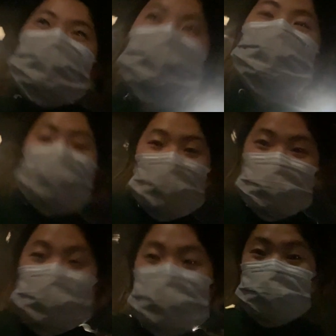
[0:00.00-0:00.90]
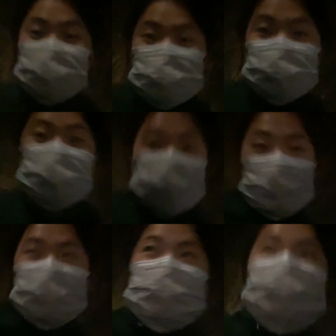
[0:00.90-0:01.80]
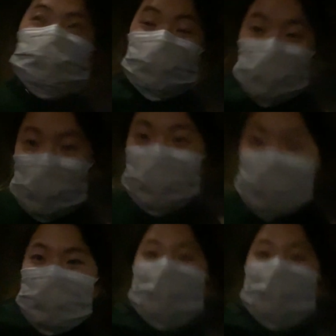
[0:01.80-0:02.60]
my way to the Union Gym.